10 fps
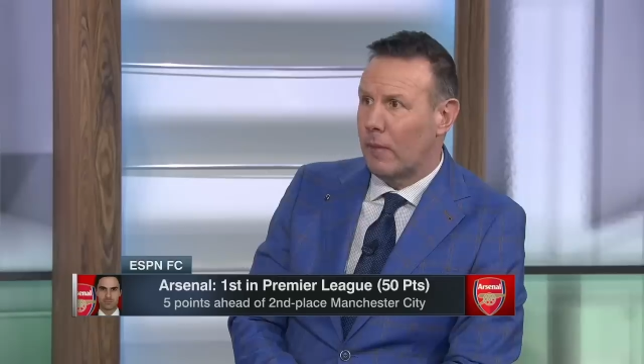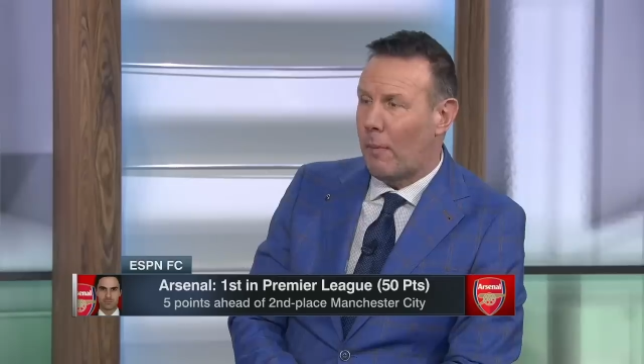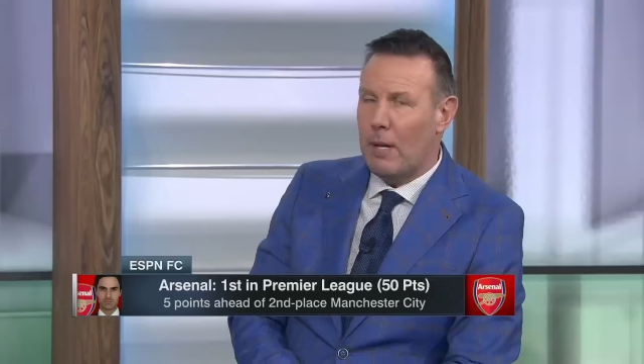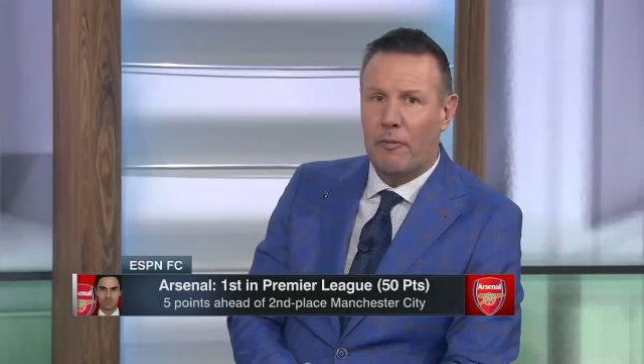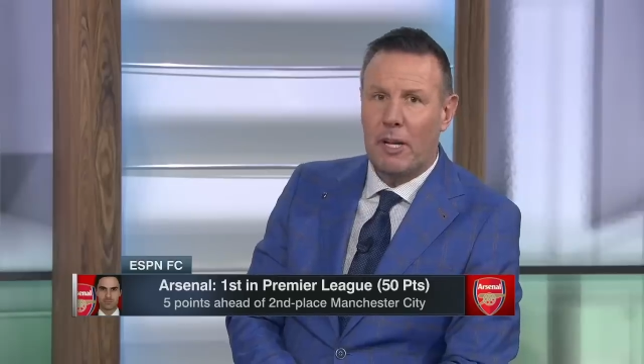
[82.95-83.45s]
I
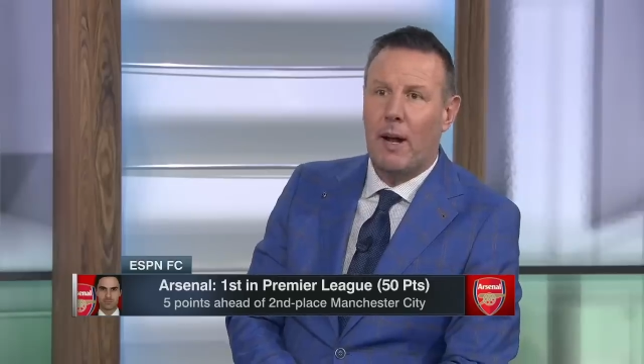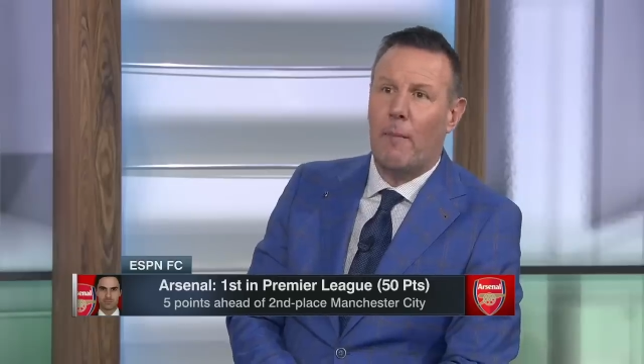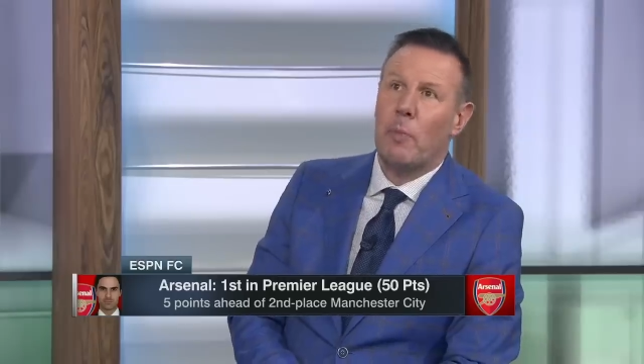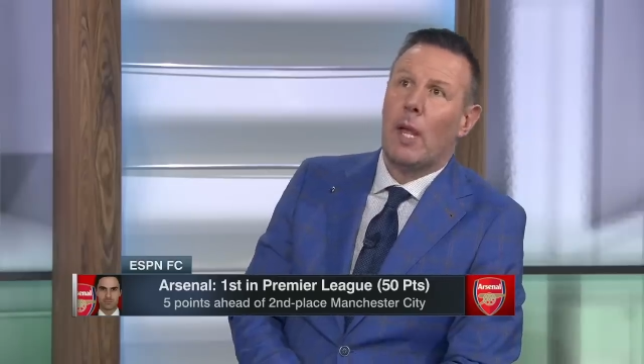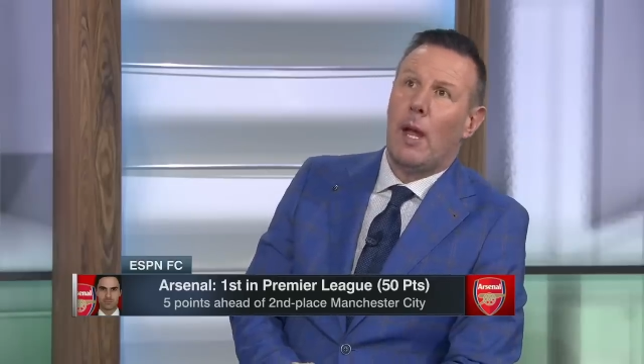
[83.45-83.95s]
mean, if, you,
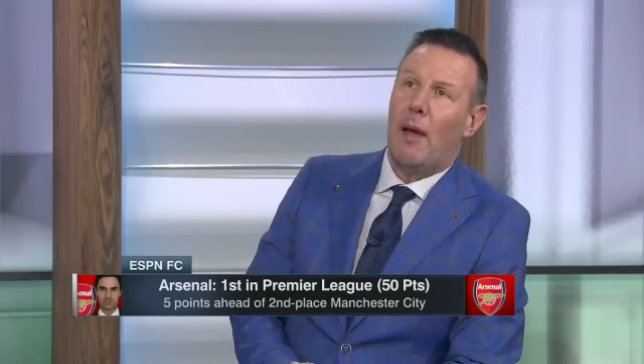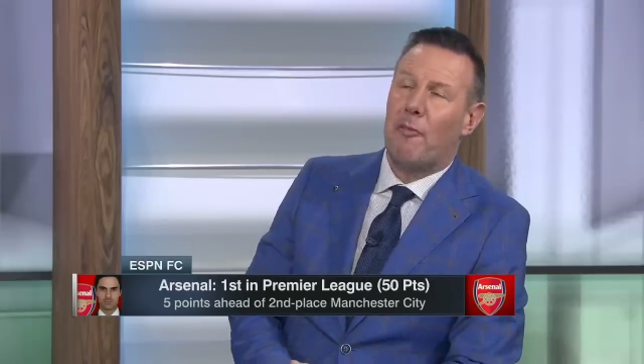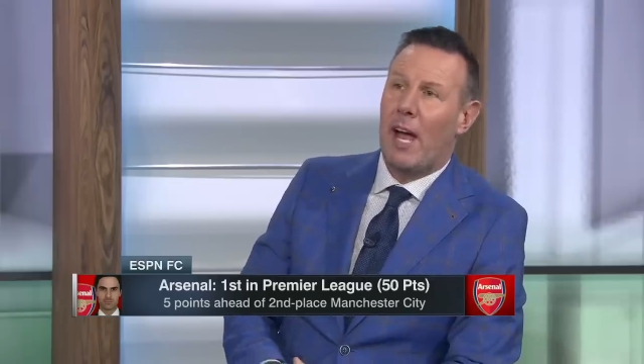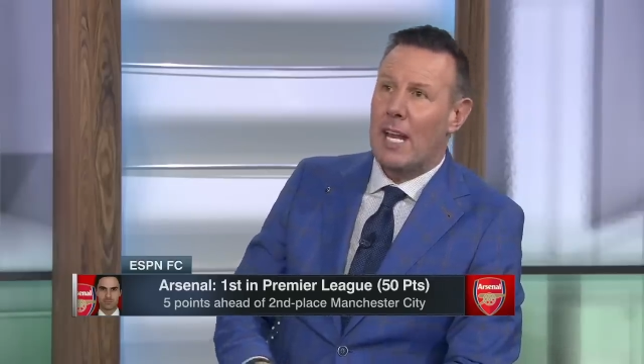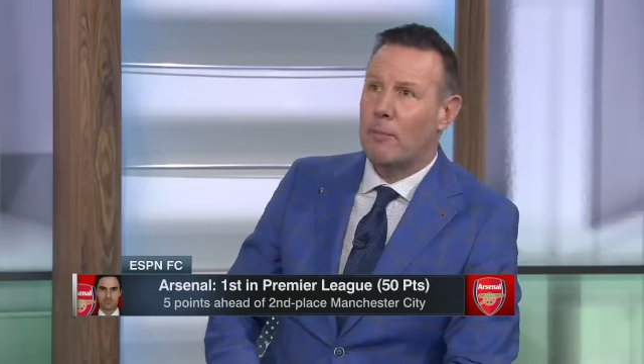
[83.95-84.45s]

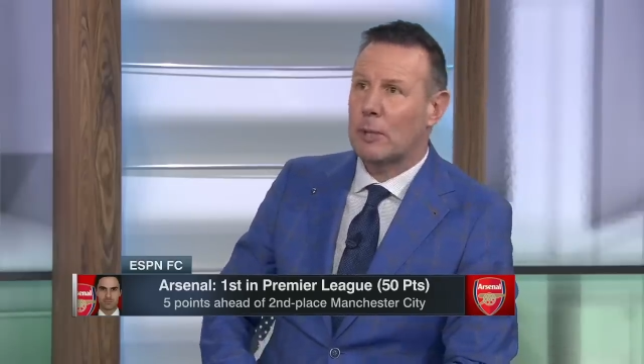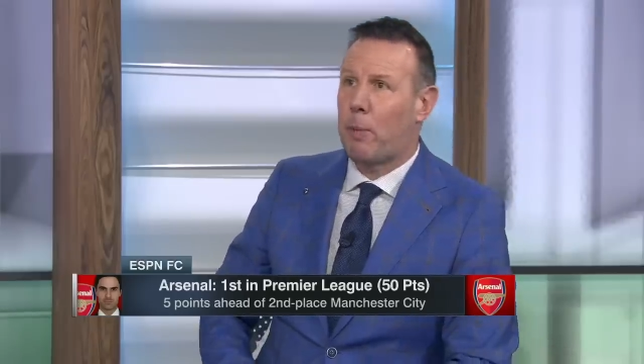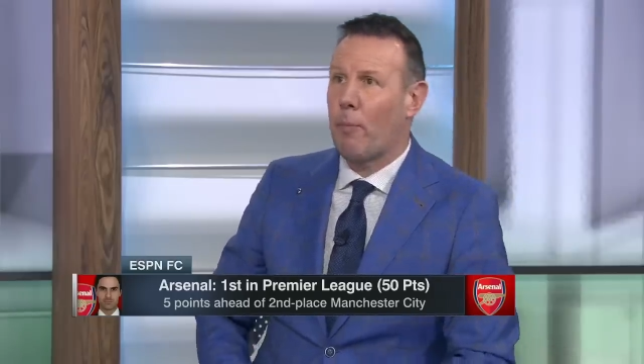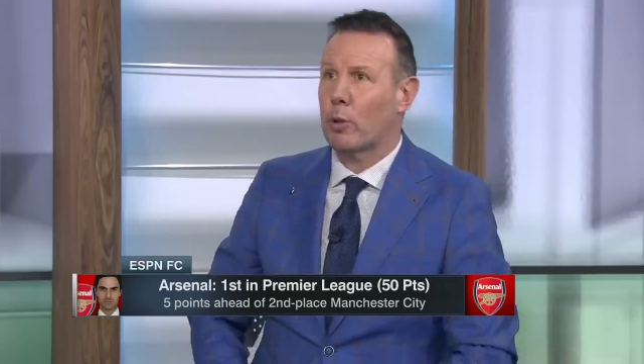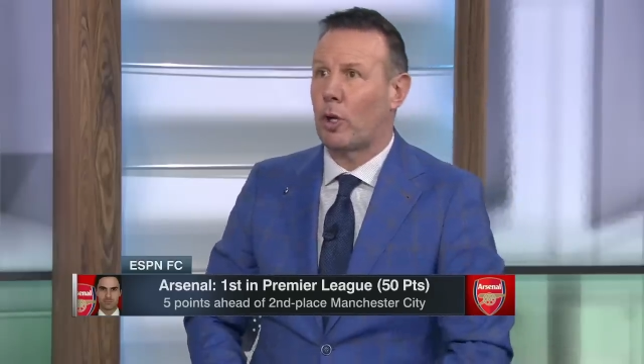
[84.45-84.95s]
if anybody's
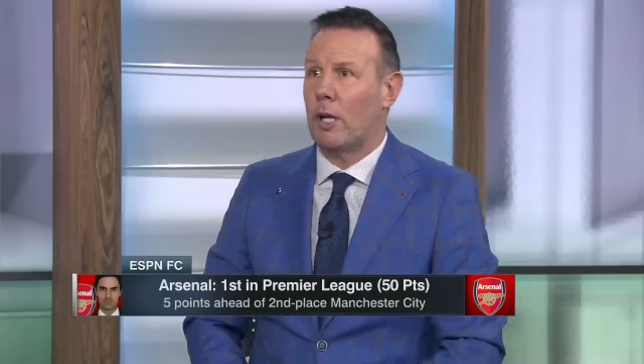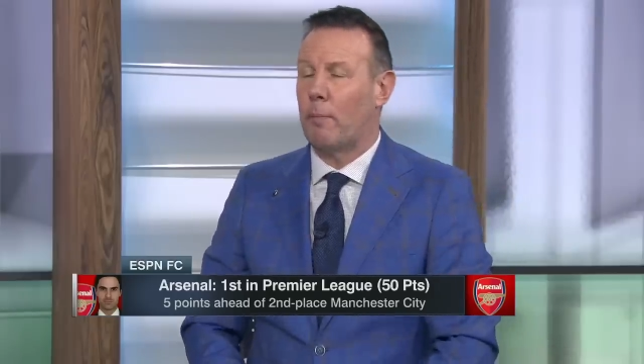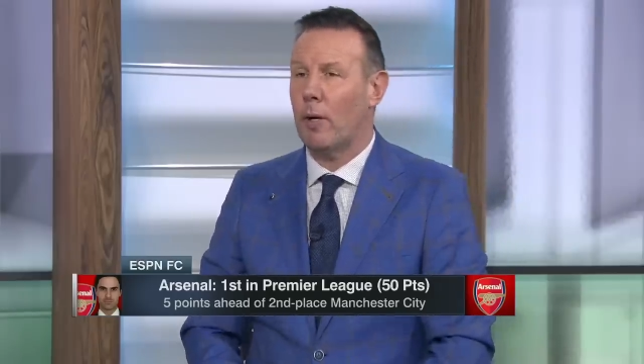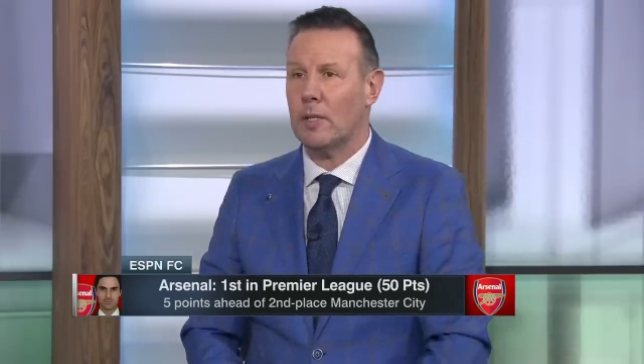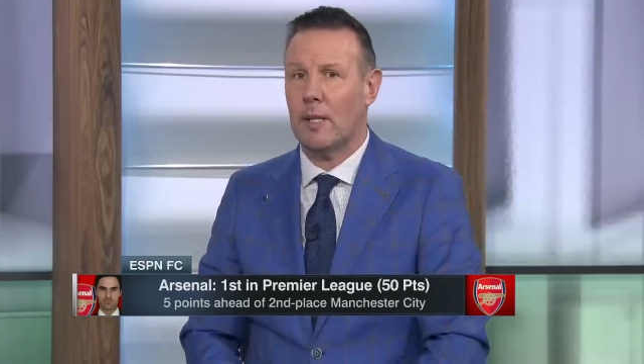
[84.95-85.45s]
bubble's going to
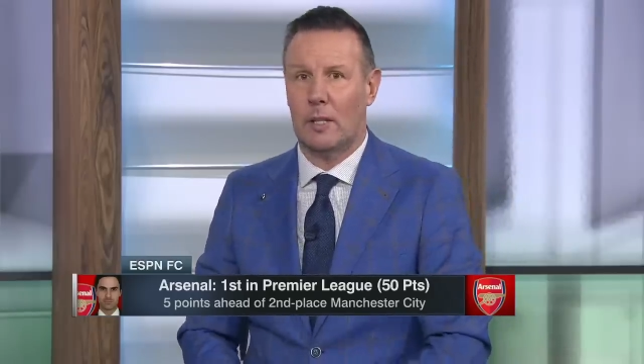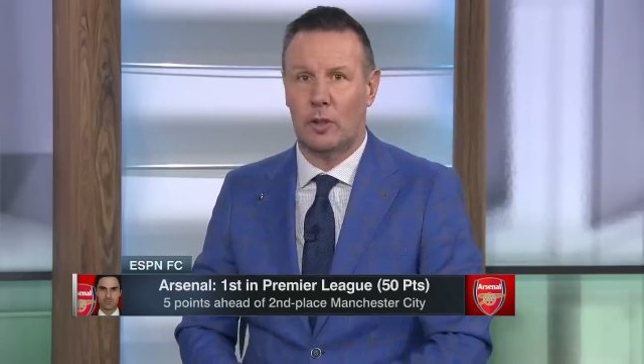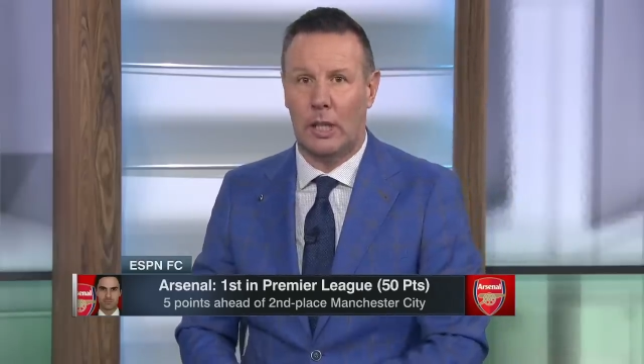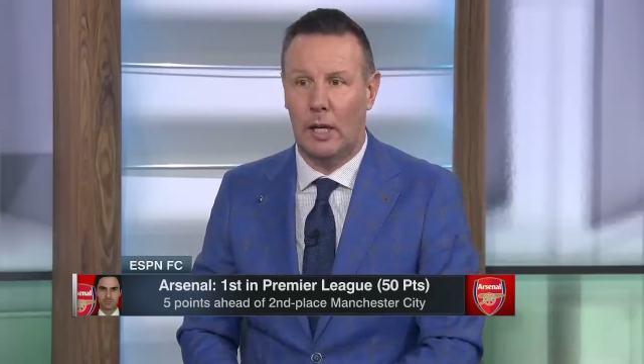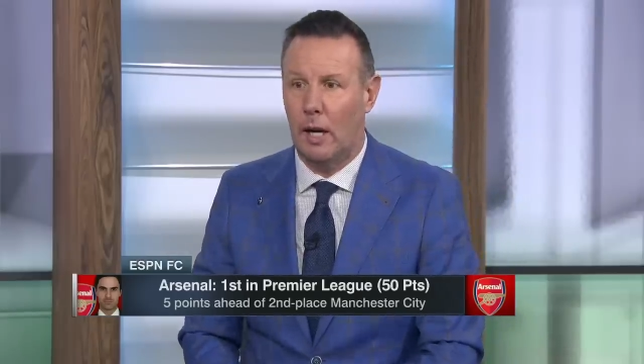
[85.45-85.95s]
bust
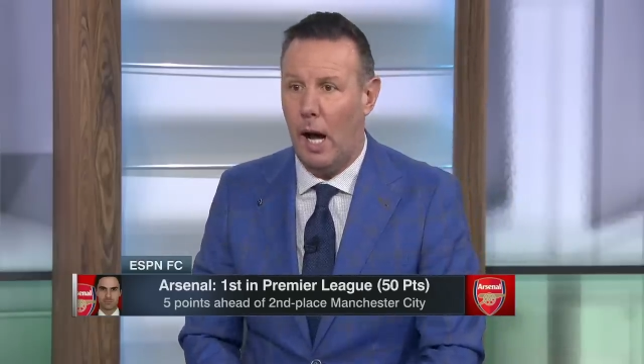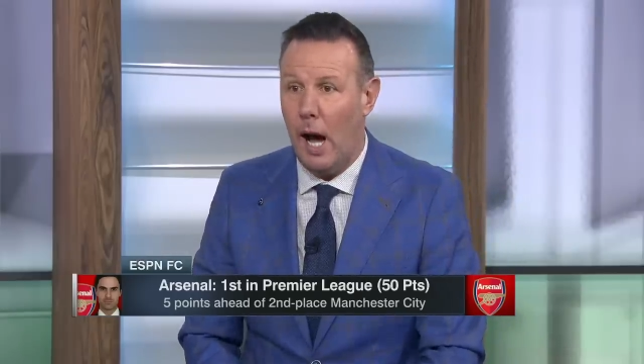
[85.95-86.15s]
this year,